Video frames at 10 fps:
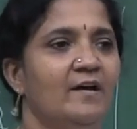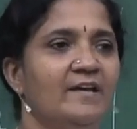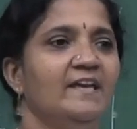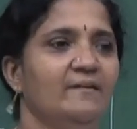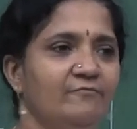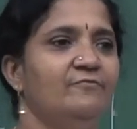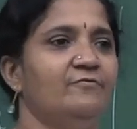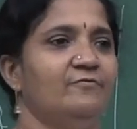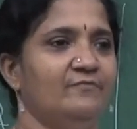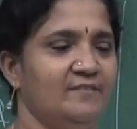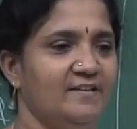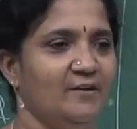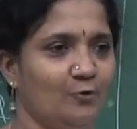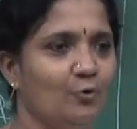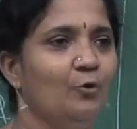If the
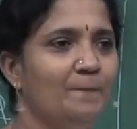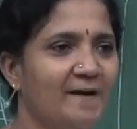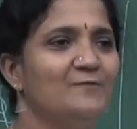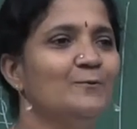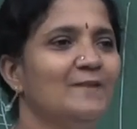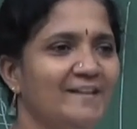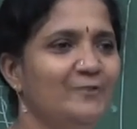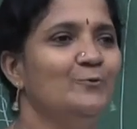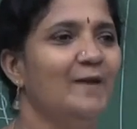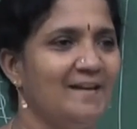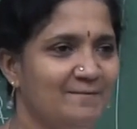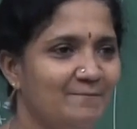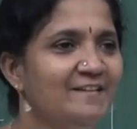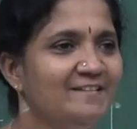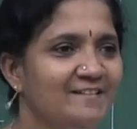group has only two
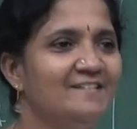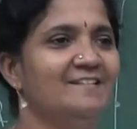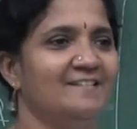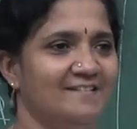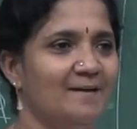elements,